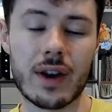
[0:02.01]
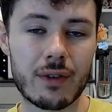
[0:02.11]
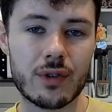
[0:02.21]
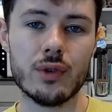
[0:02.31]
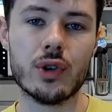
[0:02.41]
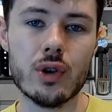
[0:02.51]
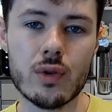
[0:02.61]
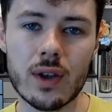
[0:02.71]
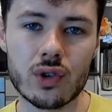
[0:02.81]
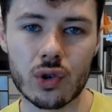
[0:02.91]
And if you do
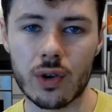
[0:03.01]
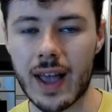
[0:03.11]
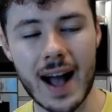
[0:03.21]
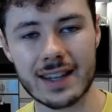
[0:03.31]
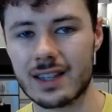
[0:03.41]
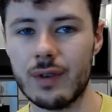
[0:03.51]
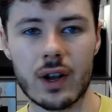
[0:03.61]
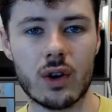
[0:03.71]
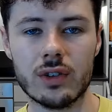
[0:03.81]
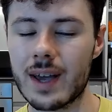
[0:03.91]
enjoy Aston Villa
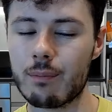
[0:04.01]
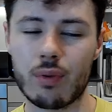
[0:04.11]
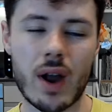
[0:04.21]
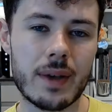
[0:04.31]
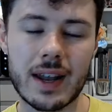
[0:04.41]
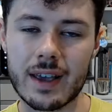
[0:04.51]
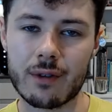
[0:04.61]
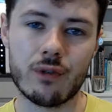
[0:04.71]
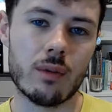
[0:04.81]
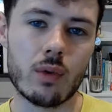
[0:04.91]
content, Premier League
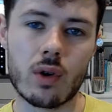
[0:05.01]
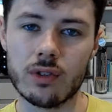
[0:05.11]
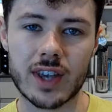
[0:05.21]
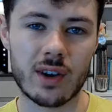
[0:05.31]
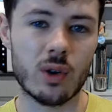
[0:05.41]
football content,